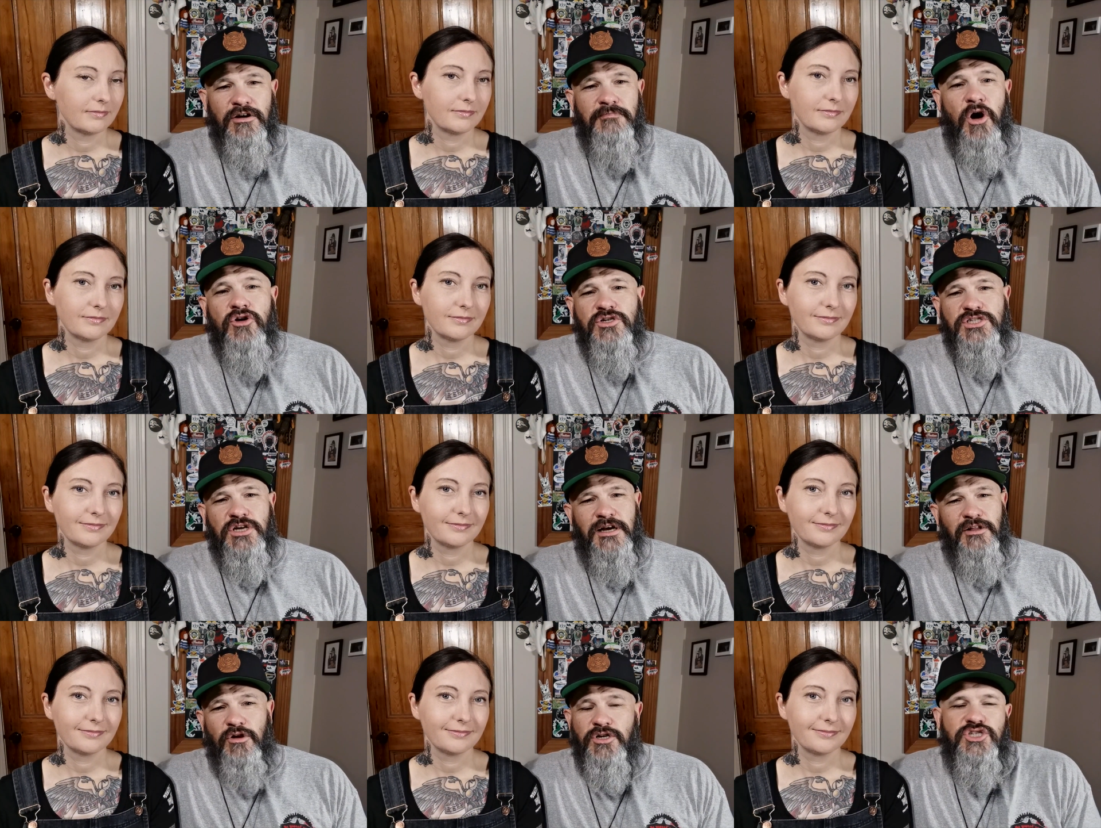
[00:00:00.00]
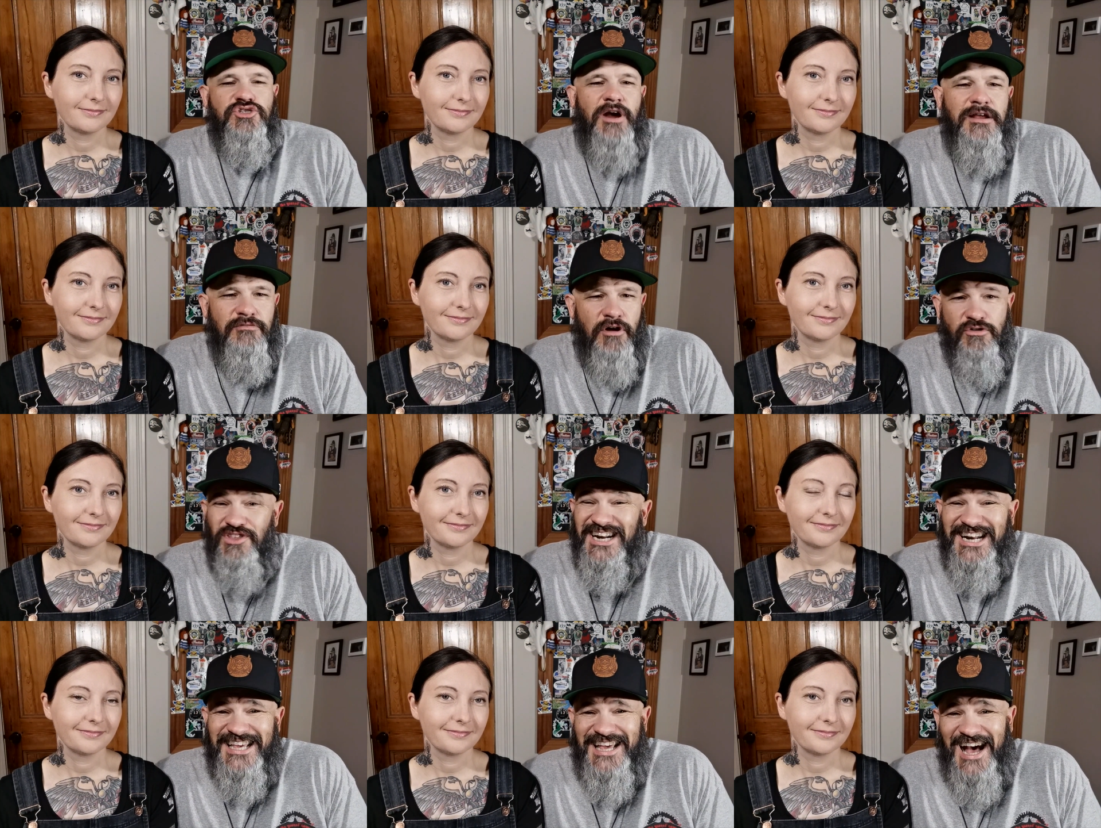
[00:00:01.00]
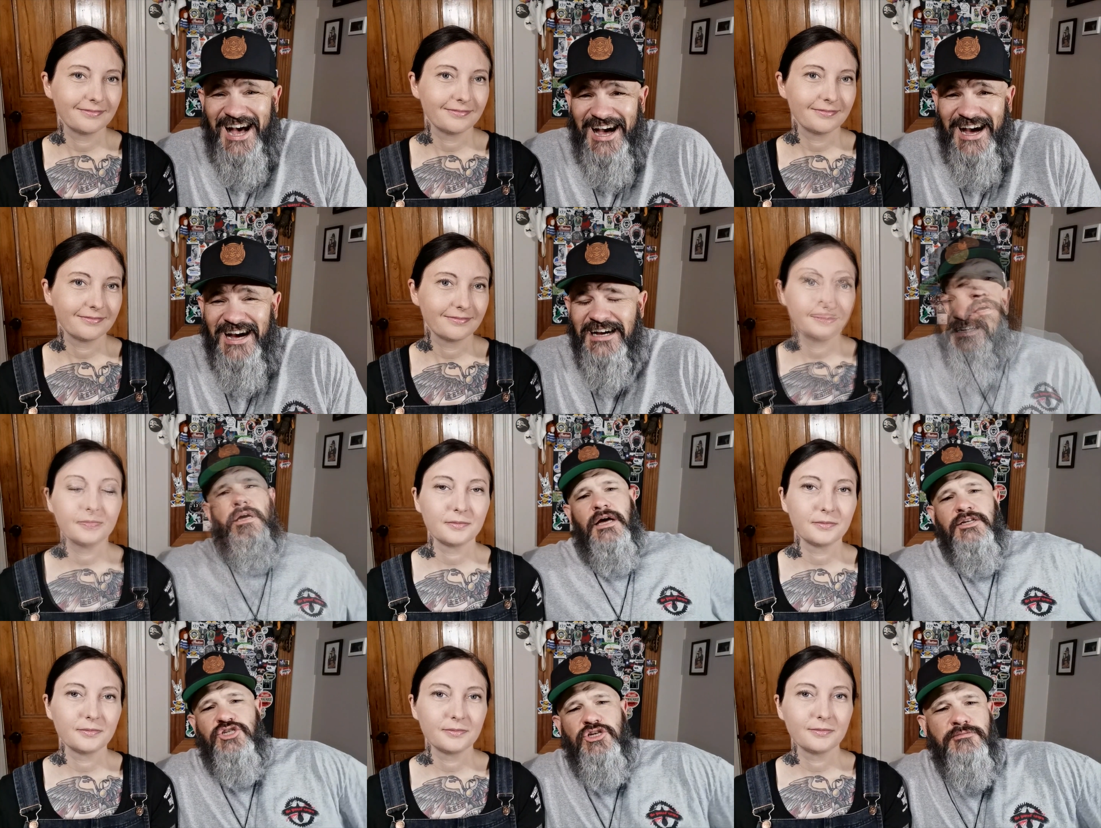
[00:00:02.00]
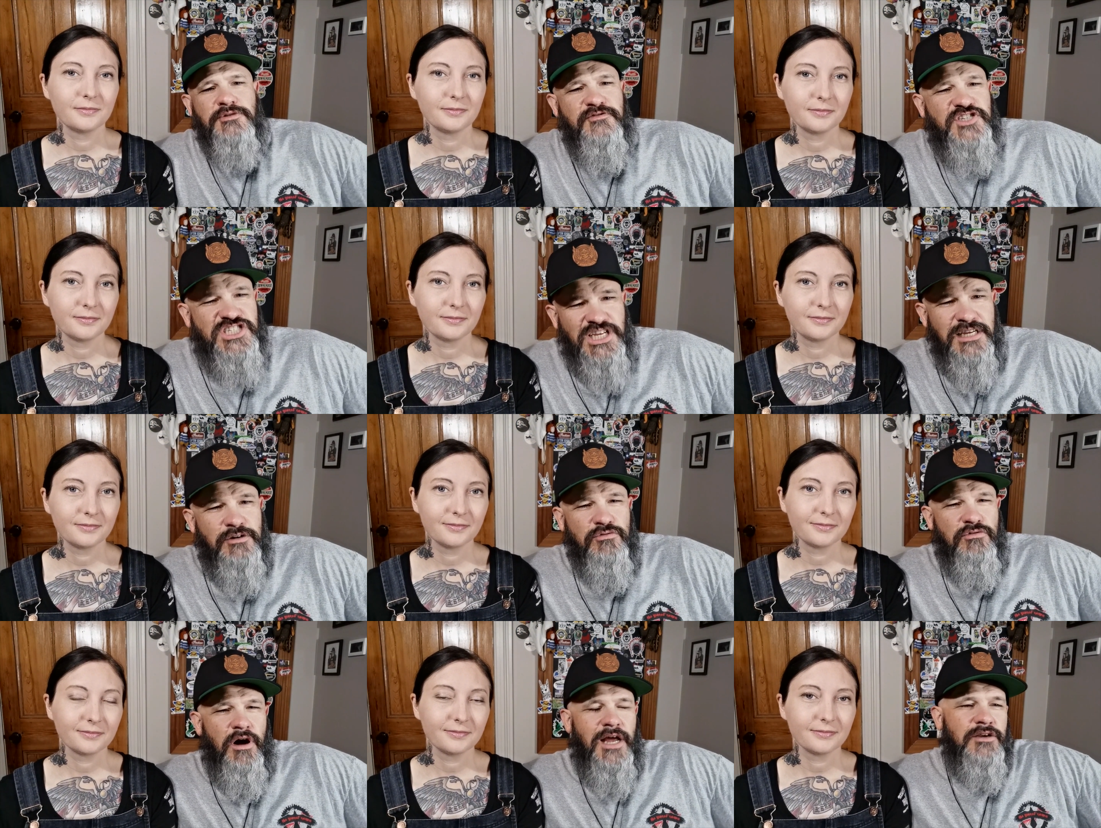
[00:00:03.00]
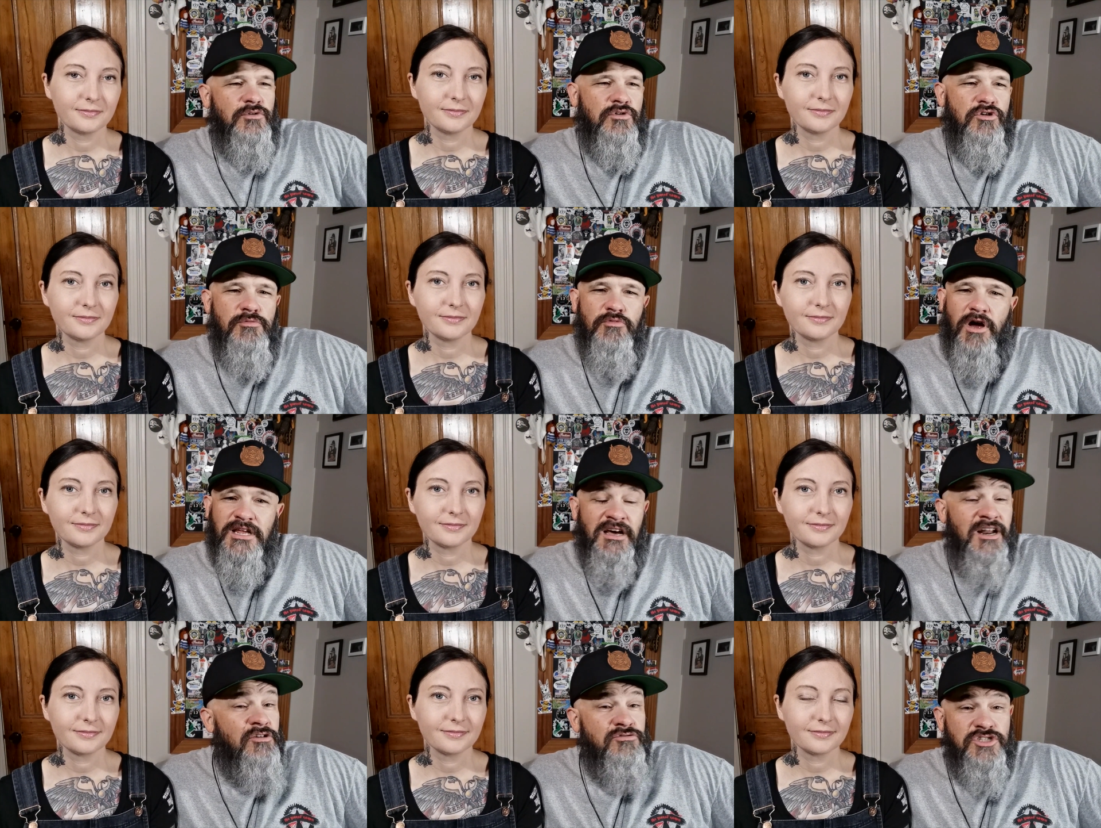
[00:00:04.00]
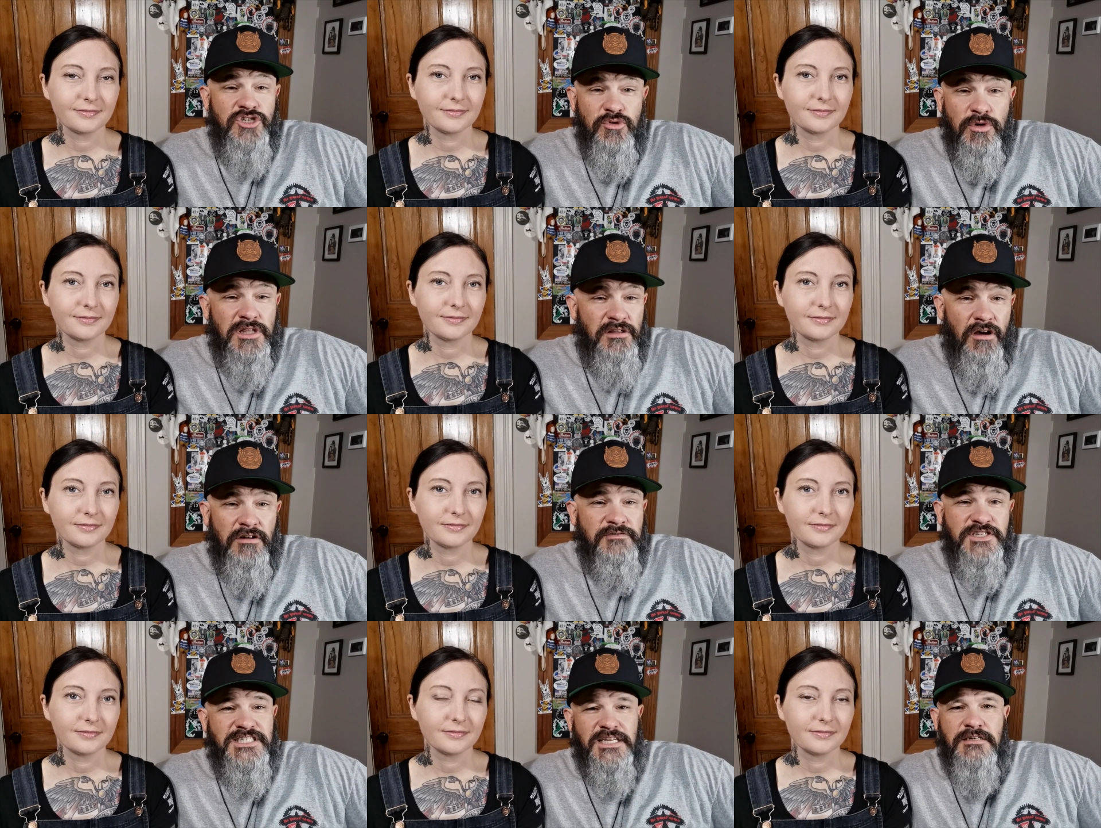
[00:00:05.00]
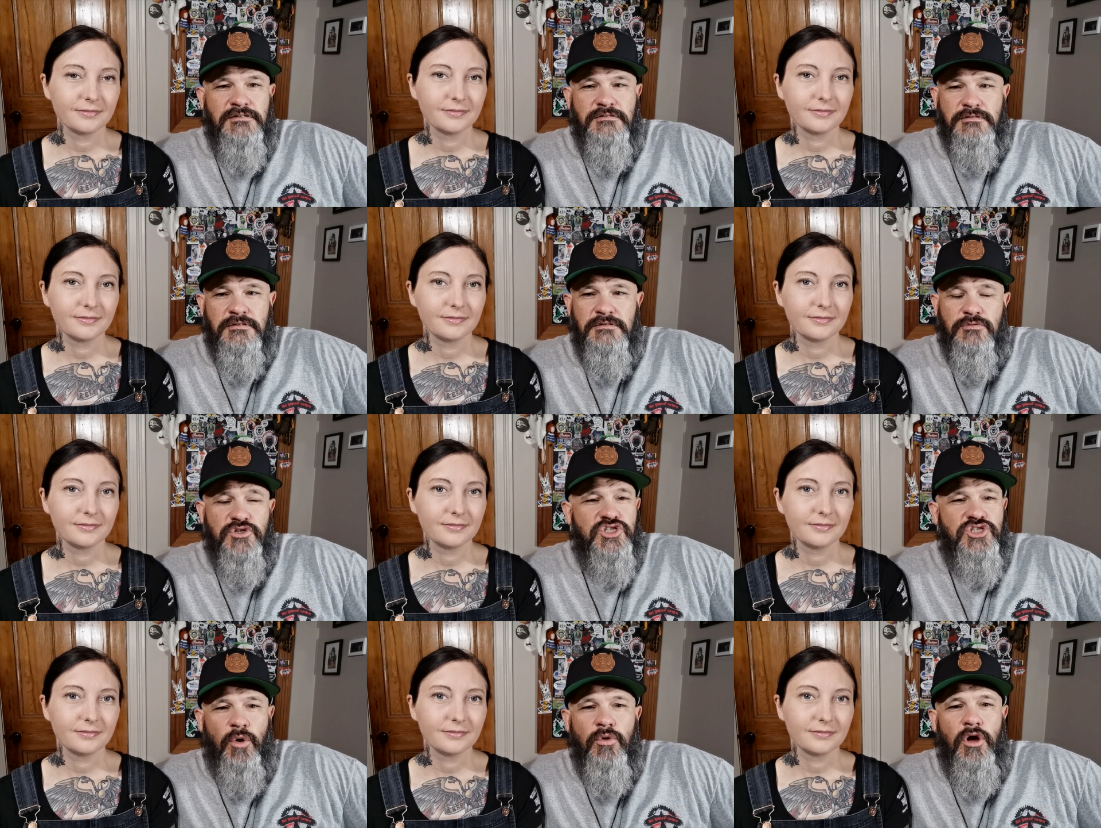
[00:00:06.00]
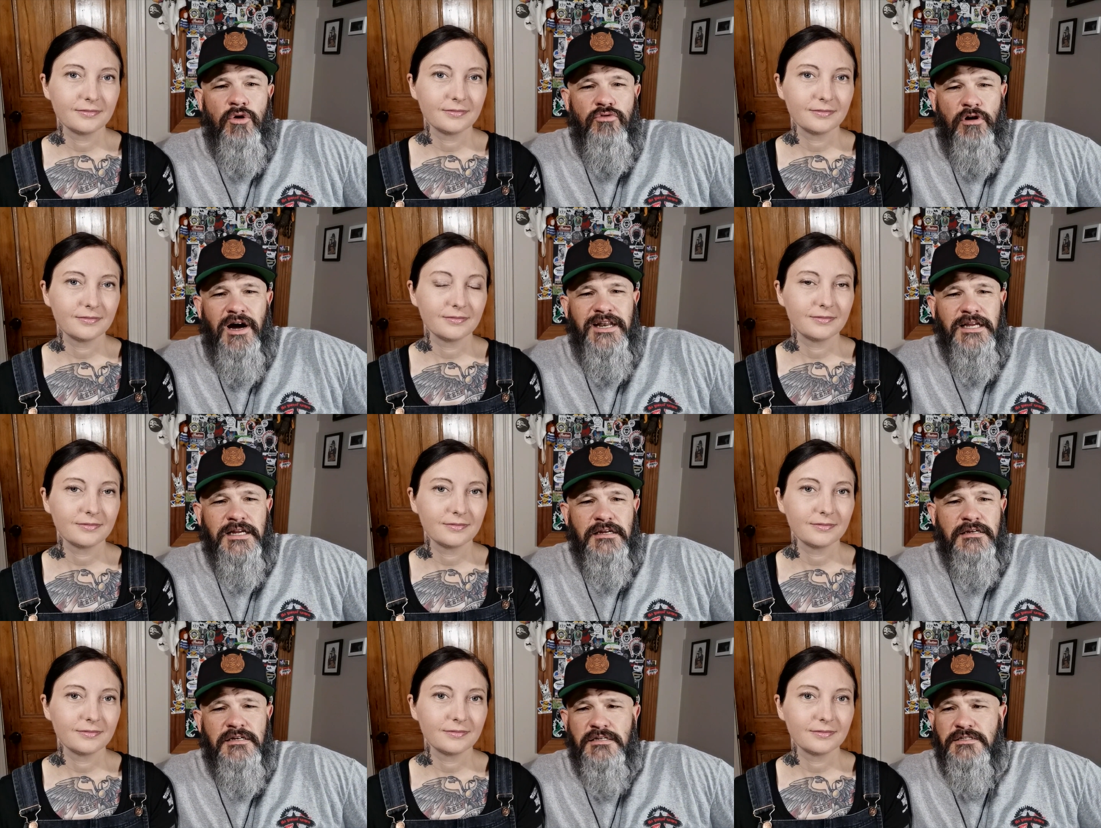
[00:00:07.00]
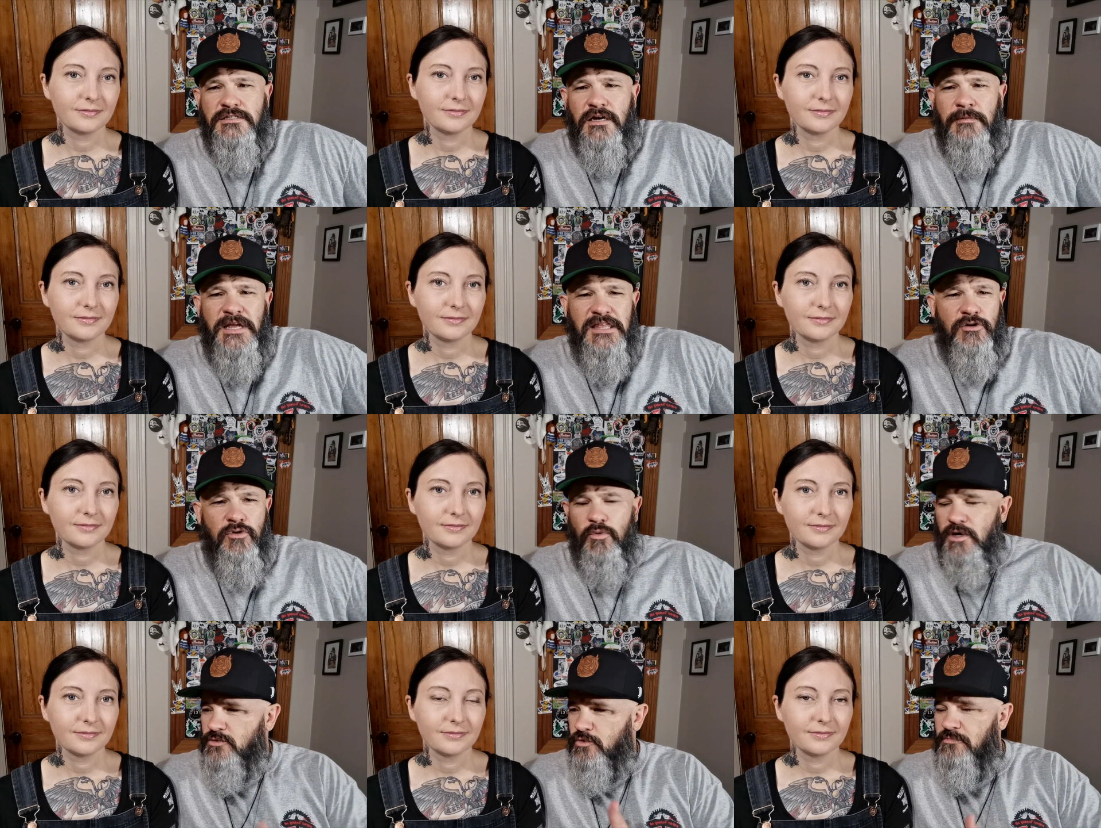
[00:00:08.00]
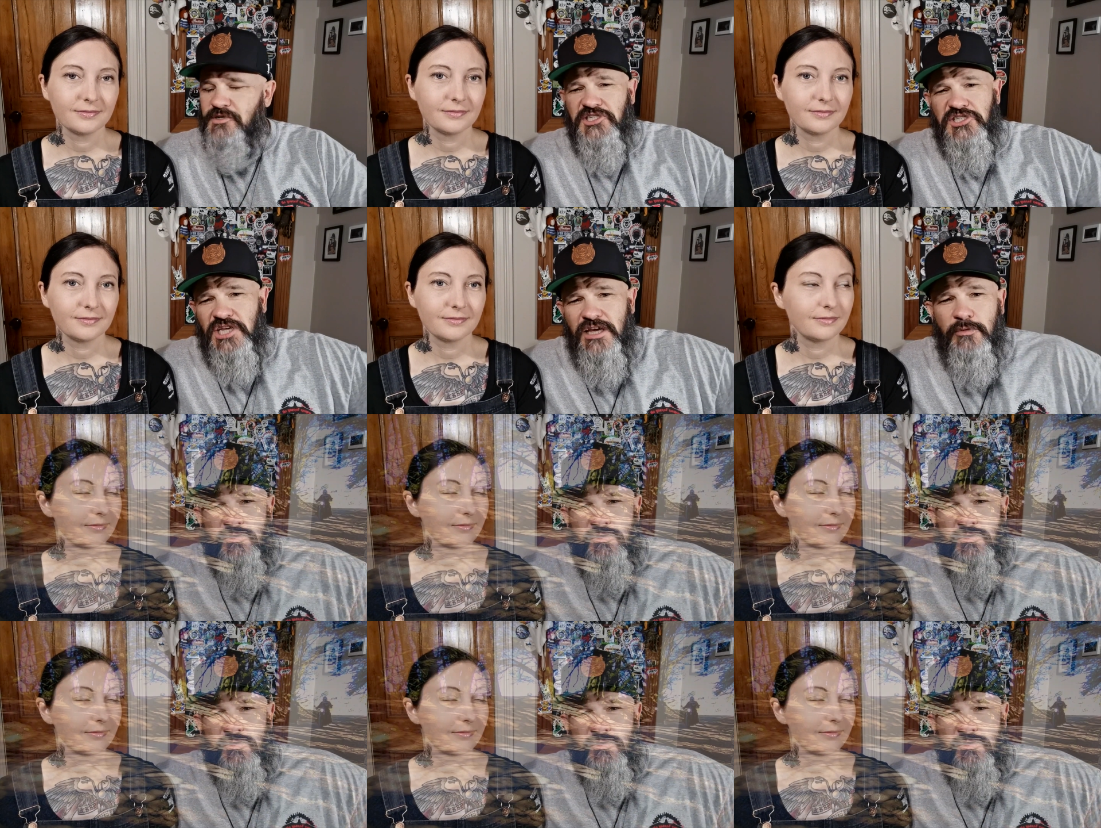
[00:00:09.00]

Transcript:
Speaker 1: a motorcycle on a straight road than in a car. In terms of single riding or group riding, I don't do a lot of single or solo riding because I'm either always with Missus Kiwi